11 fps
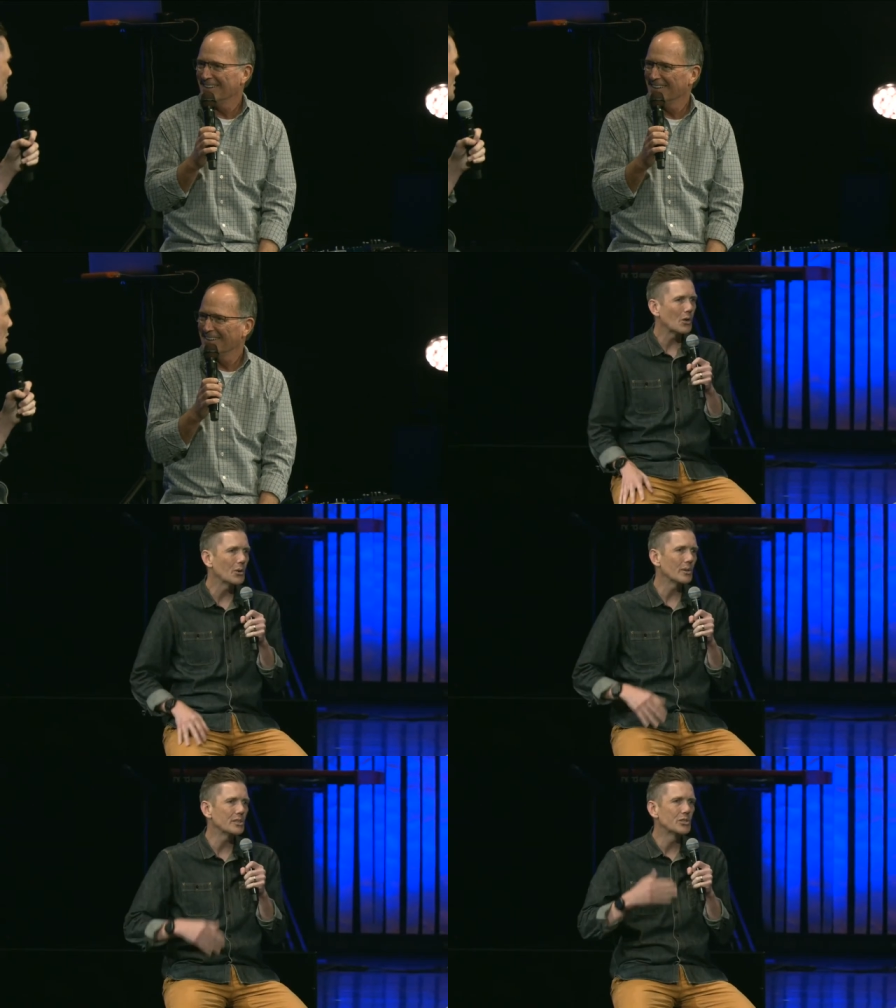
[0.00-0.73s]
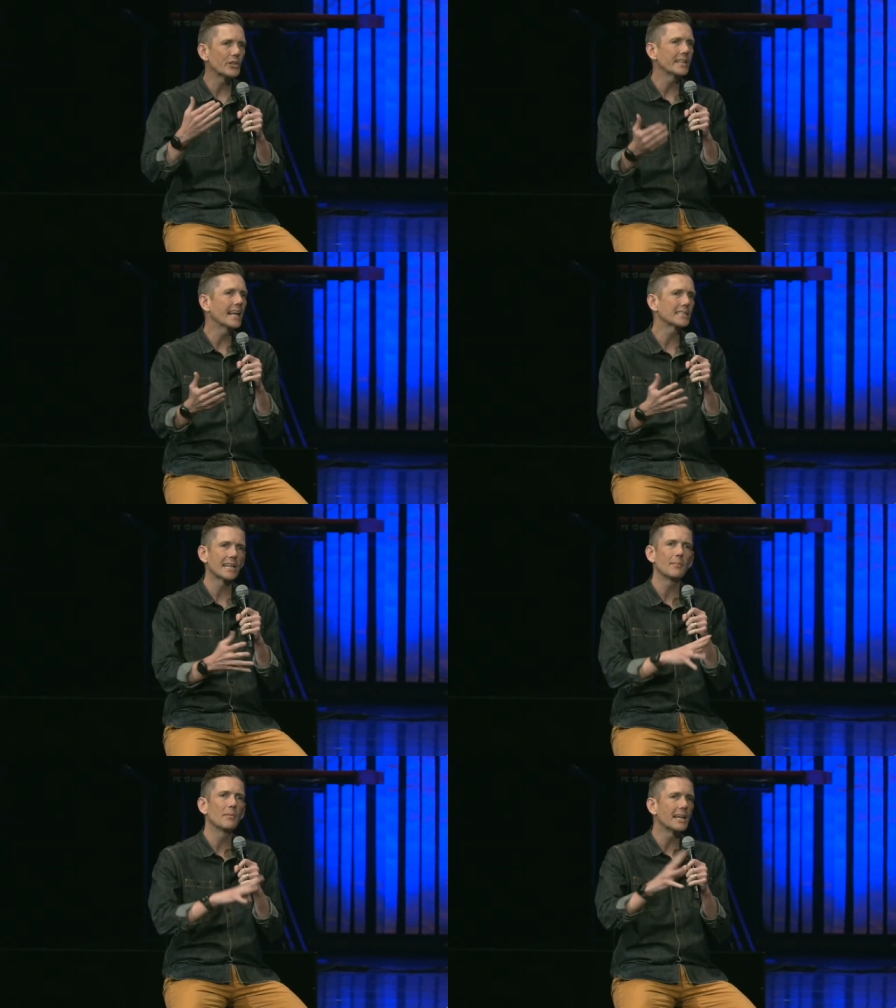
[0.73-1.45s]
So during that
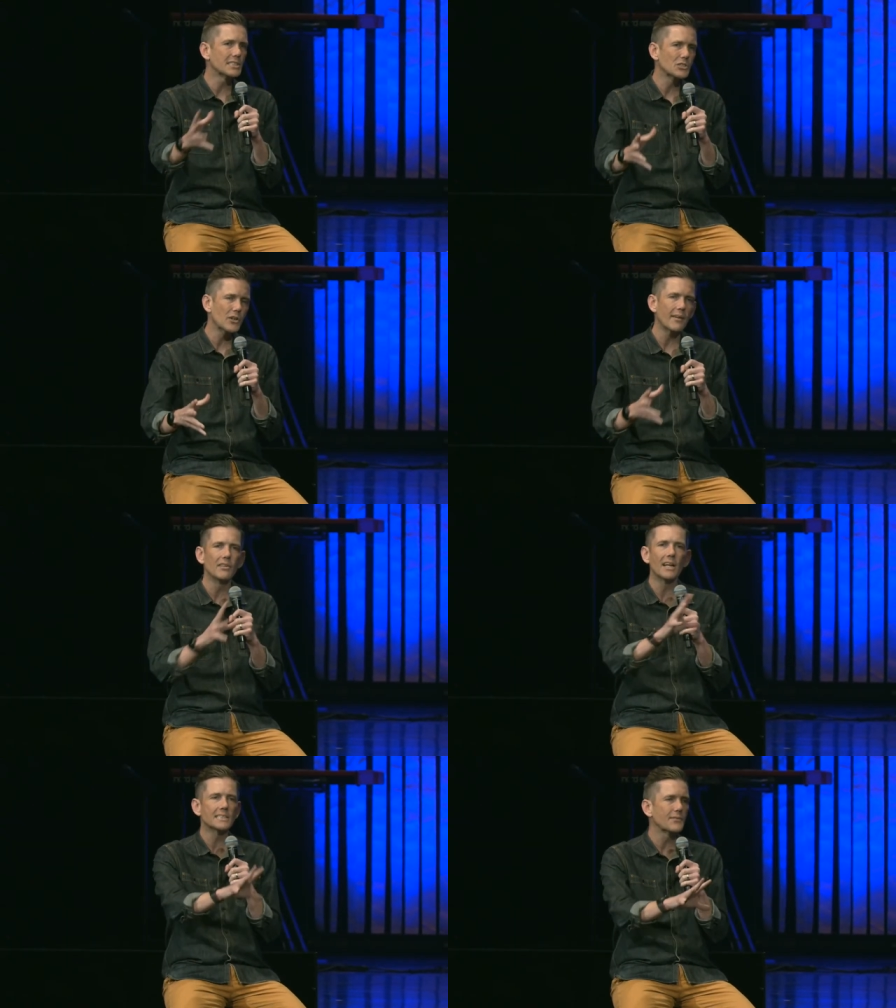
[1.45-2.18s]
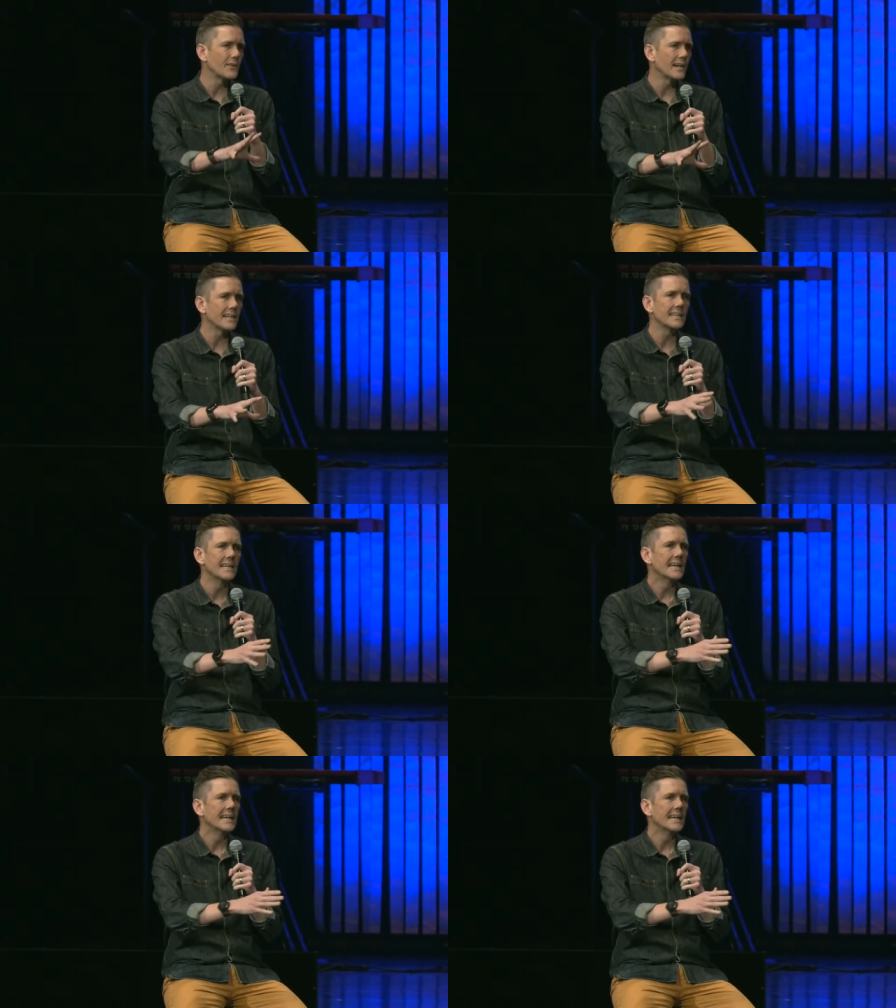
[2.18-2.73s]
time, lots of traveling, lots of fun,